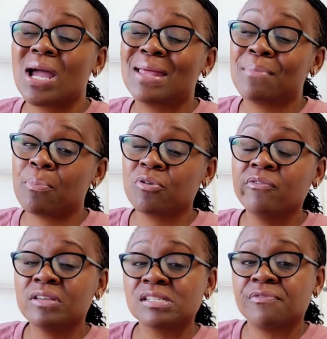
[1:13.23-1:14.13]
in my
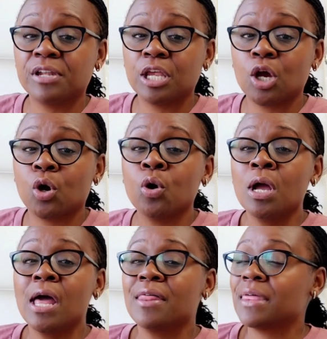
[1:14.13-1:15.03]
previous video
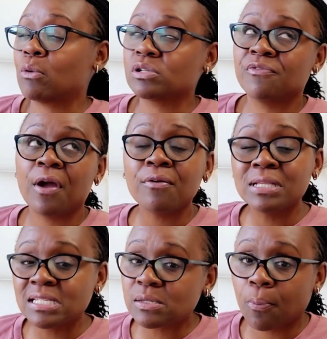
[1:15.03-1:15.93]
that was very
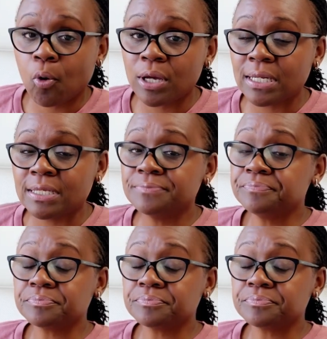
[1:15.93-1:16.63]
disappointed